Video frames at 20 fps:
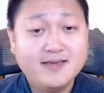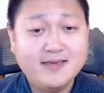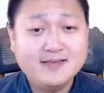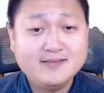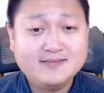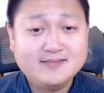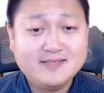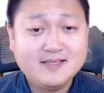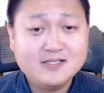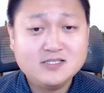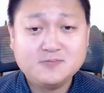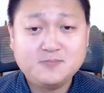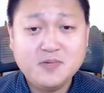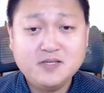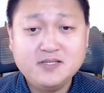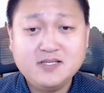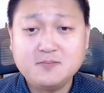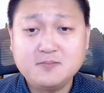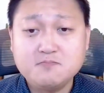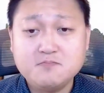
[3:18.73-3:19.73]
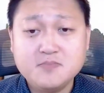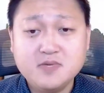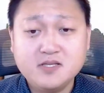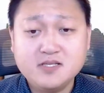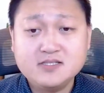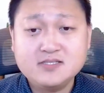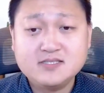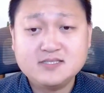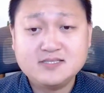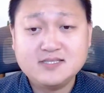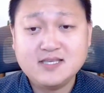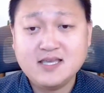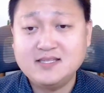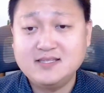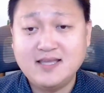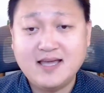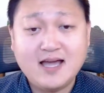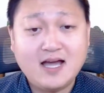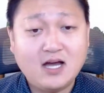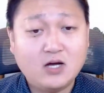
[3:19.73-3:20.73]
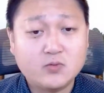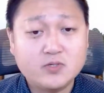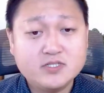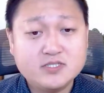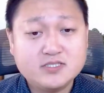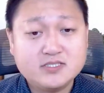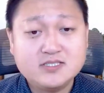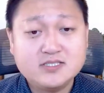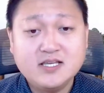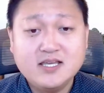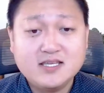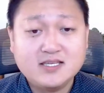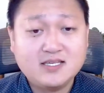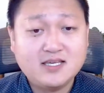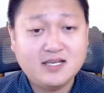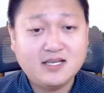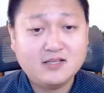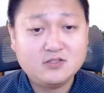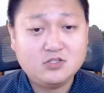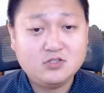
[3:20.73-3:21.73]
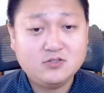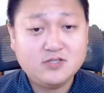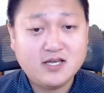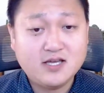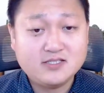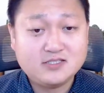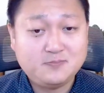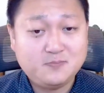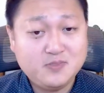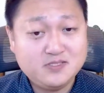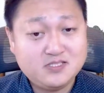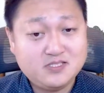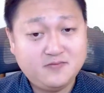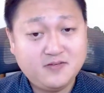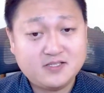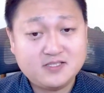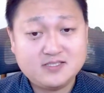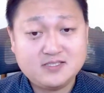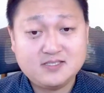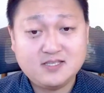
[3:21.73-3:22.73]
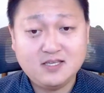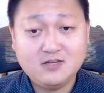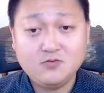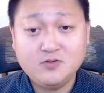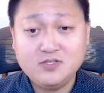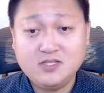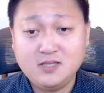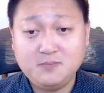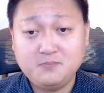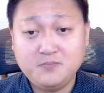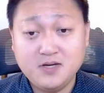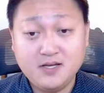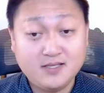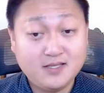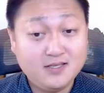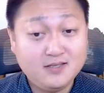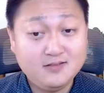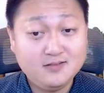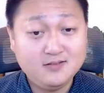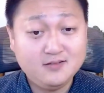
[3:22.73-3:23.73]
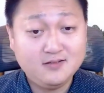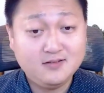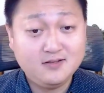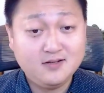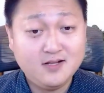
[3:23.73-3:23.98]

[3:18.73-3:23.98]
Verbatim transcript: Instead of spending minutes and hours getting to that specific state when debugging,